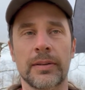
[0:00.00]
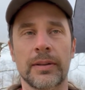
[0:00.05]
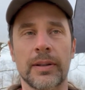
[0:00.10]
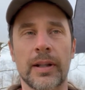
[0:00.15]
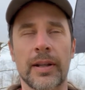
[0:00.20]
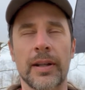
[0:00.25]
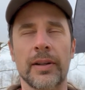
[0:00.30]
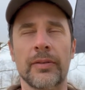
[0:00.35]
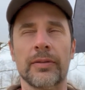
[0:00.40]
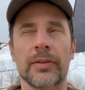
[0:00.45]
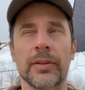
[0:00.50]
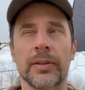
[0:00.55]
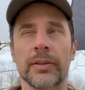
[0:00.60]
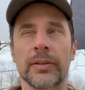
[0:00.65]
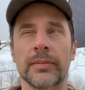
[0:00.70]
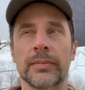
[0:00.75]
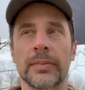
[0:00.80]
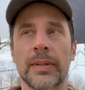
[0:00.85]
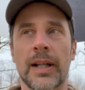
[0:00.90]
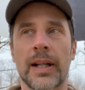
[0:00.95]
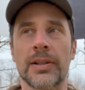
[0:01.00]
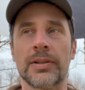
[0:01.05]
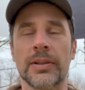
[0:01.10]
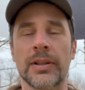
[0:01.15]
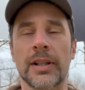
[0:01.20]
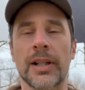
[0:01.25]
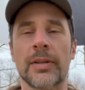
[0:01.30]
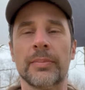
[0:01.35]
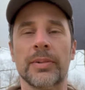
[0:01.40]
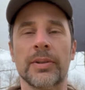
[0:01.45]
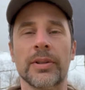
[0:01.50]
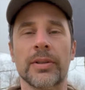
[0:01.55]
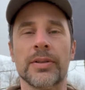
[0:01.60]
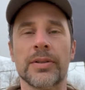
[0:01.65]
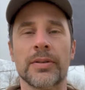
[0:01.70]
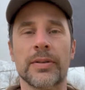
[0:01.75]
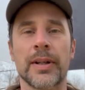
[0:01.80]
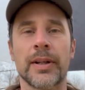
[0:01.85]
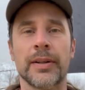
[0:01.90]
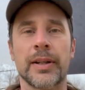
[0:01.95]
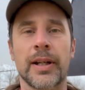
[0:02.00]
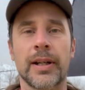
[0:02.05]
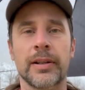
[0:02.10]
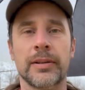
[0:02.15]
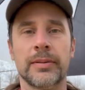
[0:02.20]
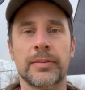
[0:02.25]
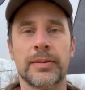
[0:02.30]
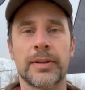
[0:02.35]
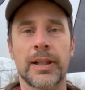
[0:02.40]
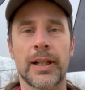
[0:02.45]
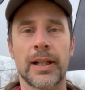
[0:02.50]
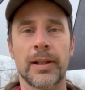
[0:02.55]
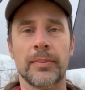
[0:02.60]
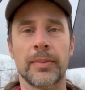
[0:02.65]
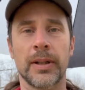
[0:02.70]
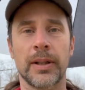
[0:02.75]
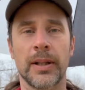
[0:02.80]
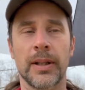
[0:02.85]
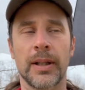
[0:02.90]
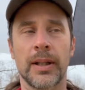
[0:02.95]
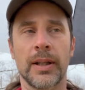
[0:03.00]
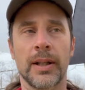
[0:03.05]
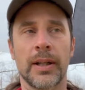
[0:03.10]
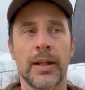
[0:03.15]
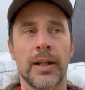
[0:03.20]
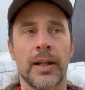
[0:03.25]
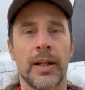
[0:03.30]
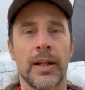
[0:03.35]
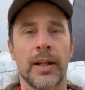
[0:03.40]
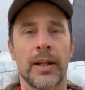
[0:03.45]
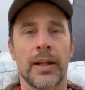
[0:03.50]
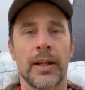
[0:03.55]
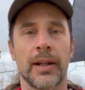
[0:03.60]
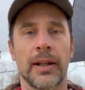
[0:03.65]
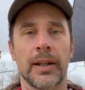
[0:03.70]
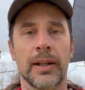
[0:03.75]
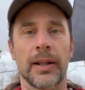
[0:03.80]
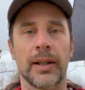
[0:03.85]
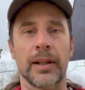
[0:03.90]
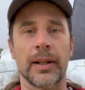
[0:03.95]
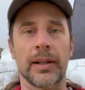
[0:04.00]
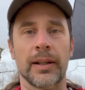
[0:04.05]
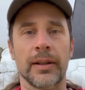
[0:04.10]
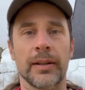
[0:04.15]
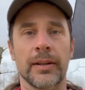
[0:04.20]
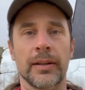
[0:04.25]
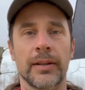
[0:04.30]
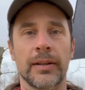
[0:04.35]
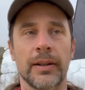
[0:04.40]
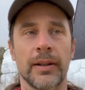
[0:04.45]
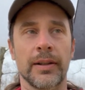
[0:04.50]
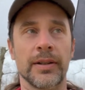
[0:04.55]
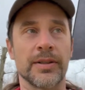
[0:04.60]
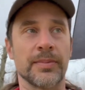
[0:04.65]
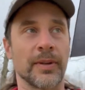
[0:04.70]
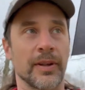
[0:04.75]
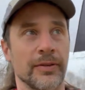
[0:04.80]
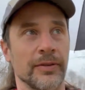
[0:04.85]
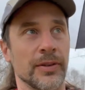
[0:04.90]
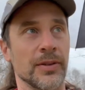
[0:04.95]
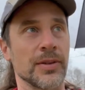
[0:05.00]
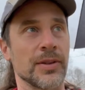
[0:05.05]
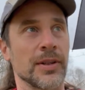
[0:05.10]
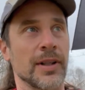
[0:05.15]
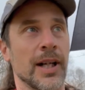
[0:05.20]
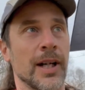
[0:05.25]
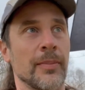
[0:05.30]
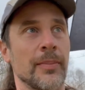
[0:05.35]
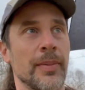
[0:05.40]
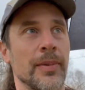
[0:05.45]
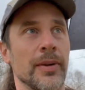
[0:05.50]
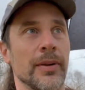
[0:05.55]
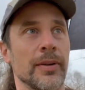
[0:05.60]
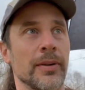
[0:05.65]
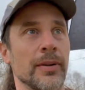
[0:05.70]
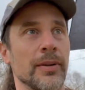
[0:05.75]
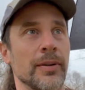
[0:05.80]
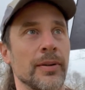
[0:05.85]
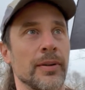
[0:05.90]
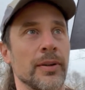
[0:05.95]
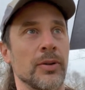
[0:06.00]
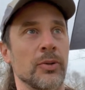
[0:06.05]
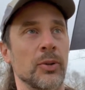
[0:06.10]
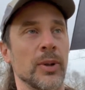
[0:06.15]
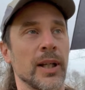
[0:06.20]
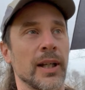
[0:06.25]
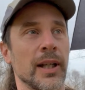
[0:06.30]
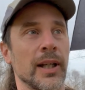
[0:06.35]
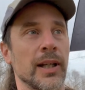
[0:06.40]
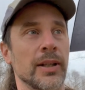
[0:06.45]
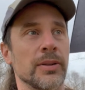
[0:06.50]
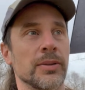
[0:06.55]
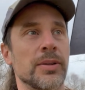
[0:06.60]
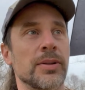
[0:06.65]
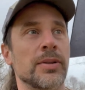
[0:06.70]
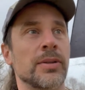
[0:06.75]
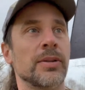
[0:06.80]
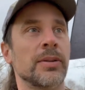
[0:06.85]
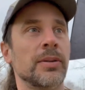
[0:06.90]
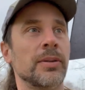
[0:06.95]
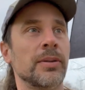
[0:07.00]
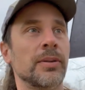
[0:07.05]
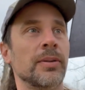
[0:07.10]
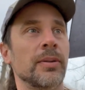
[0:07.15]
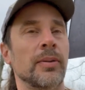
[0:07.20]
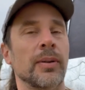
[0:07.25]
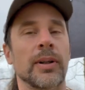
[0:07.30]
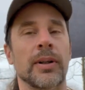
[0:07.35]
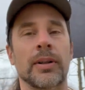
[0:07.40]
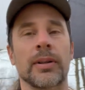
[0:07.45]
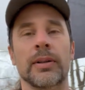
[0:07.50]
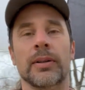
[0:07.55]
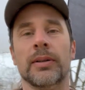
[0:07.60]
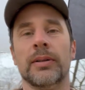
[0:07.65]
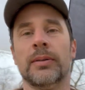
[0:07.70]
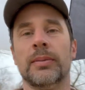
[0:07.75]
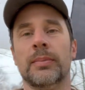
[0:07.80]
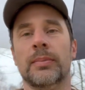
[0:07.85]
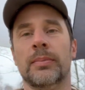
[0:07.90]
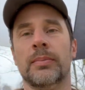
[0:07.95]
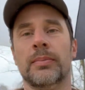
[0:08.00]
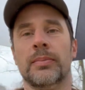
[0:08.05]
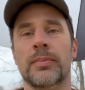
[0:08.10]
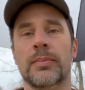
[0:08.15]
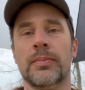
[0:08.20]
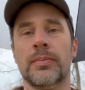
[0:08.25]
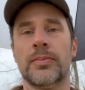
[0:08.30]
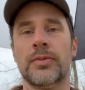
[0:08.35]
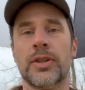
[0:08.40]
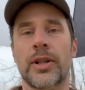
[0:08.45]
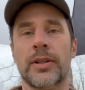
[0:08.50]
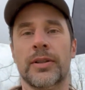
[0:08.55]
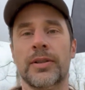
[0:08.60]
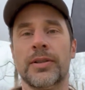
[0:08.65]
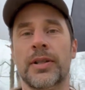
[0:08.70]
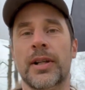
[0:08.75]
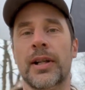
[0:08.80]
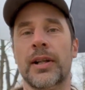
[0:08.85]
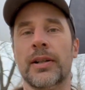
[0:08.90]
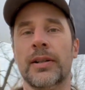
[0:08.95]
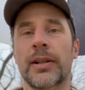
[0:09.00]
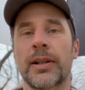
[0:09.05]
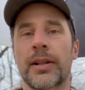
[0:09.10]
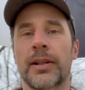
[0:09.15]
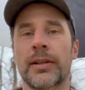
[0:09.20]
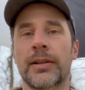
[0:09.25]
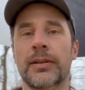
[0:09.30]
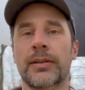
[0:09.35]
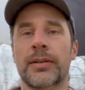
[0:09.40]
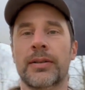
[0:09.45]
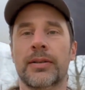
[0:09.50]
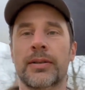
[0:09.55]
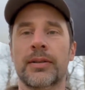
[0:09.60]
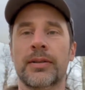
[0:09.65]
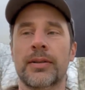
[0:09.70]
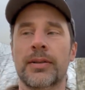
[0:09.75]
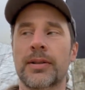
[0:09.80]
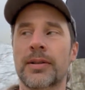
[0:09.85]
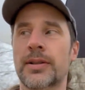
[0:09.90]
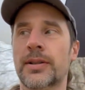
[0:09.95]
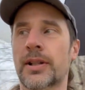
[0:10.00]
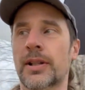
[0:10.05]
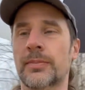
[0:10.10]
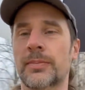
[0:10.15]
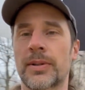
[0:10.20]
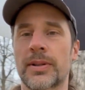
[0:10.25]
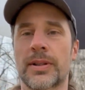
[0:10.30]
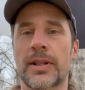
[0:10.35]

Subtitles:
think for actually a couple years around that time. And this is my first stop, the Wick House, where General St. Clair set up his